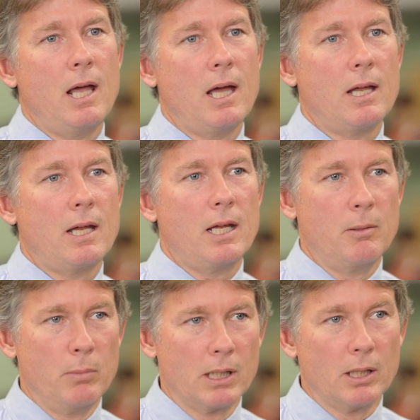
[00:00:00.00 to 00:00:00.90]
Uh,
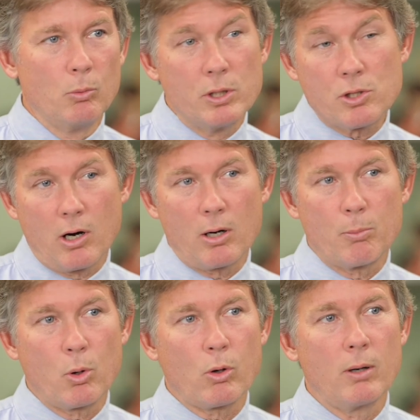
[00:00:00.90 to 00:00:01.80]
in Midland, we started a
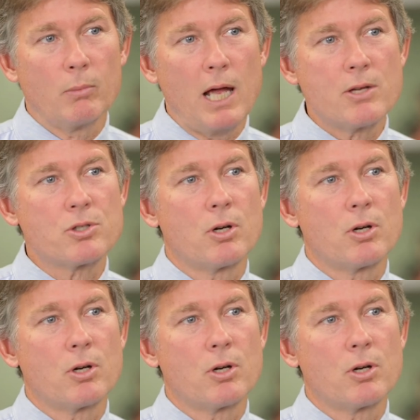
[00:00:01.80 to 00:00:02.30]
program last